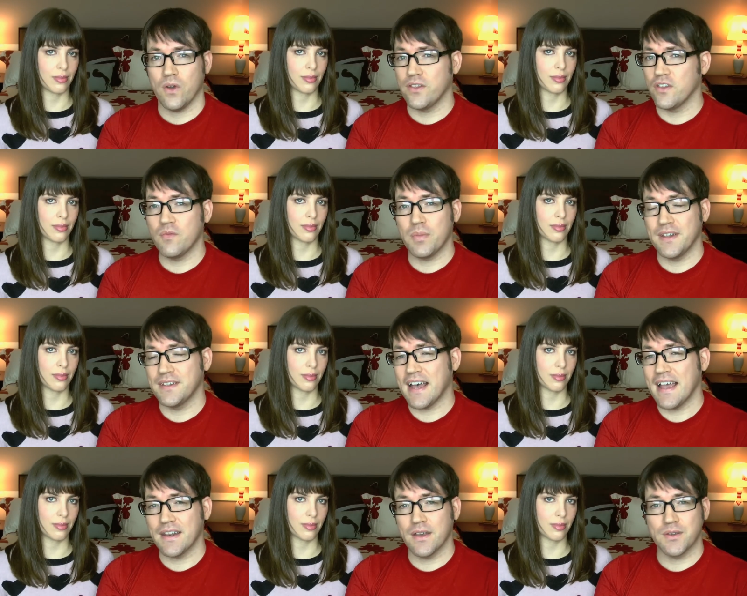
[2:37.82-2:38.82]
Speaker 1: Whether you've been
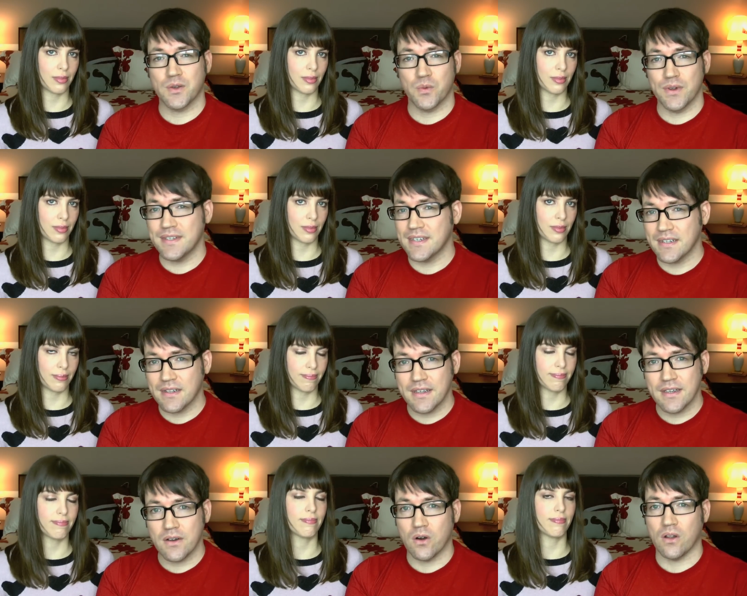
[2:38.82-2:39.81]
diagnosed
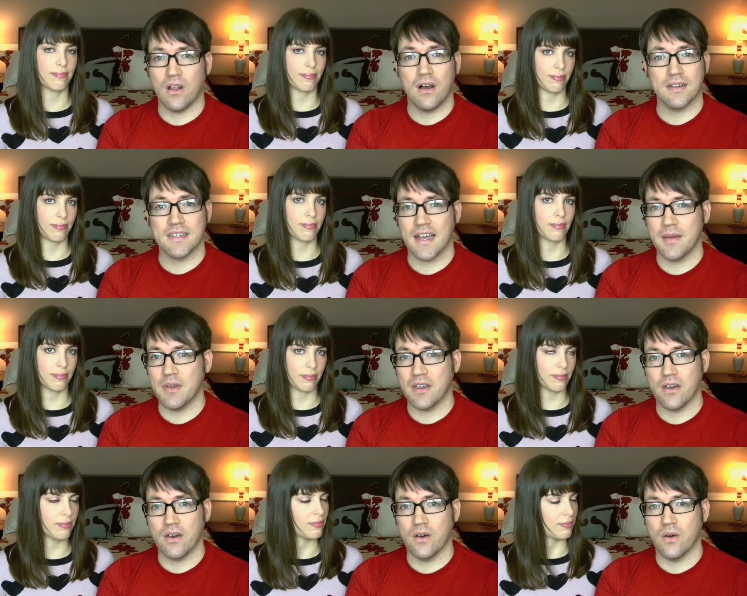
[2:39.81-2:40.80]
recently or a long time
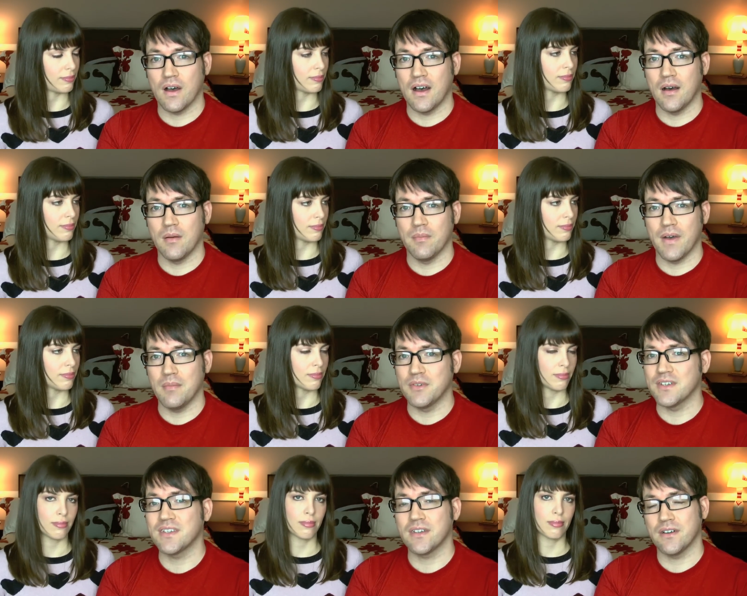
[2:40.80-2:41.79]
ago, um, I'm just